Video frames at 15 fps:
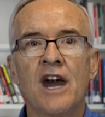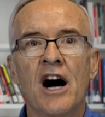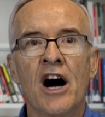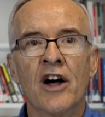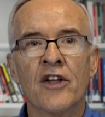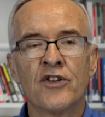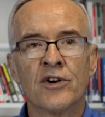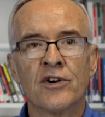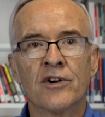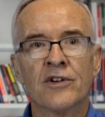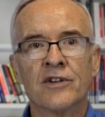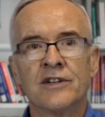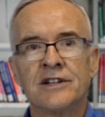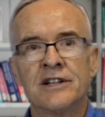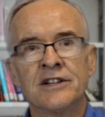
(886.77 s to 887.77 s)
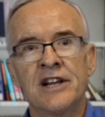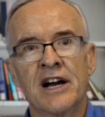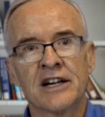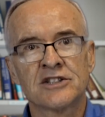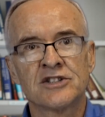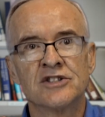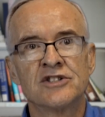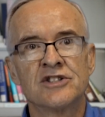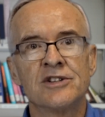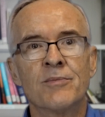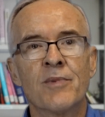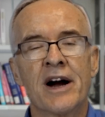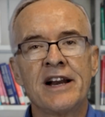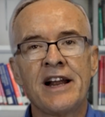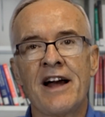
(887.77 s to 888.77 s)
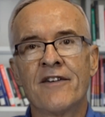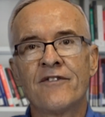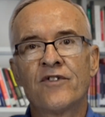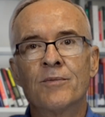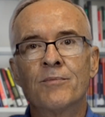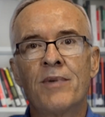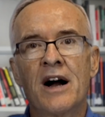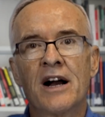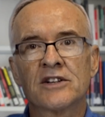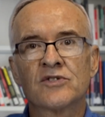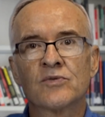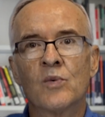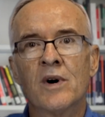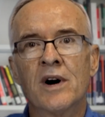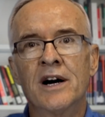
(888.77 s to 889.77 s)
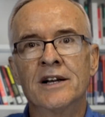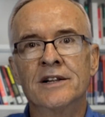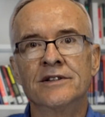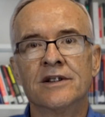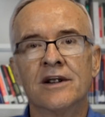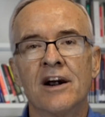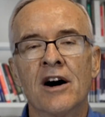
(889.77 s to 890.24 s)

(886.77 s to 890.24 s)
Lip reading: Other deductions you might have from box 1